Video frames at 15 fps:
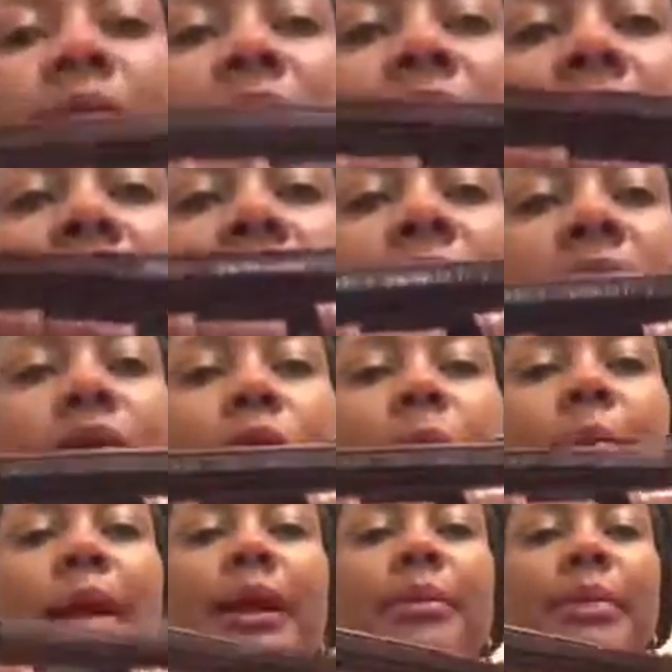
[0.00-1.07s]
It's got these
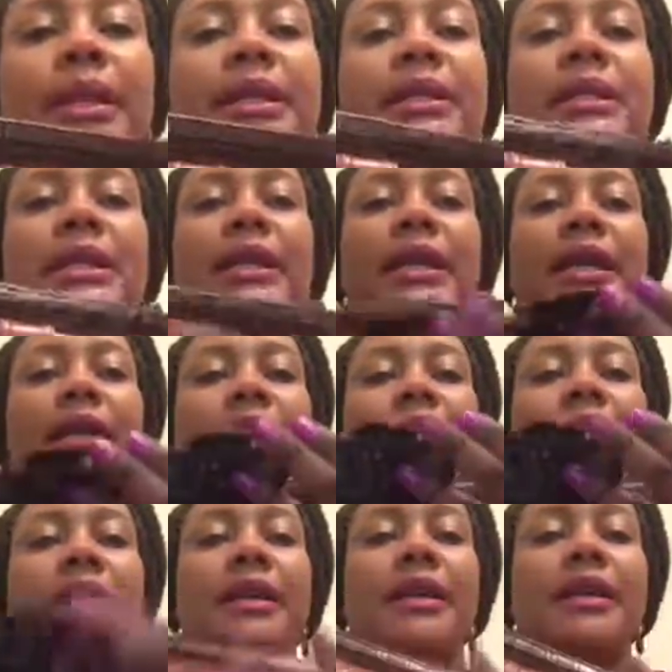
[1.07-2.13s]
compartments
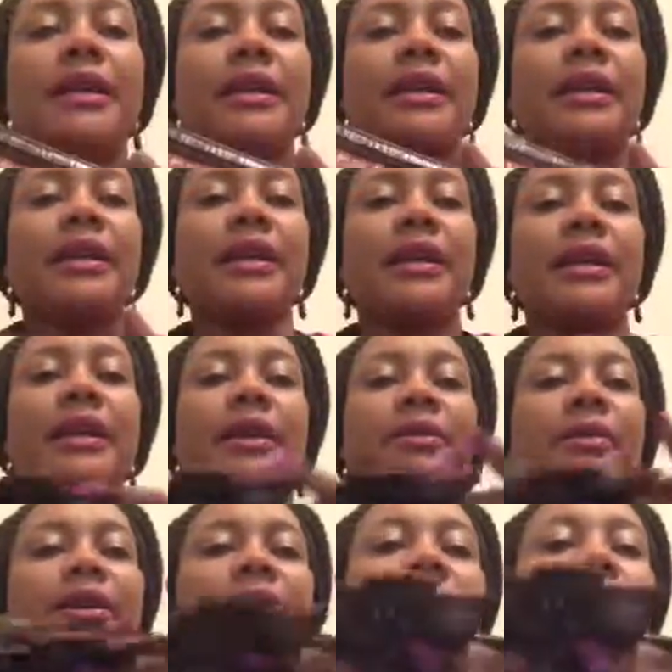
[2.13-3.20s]
here where you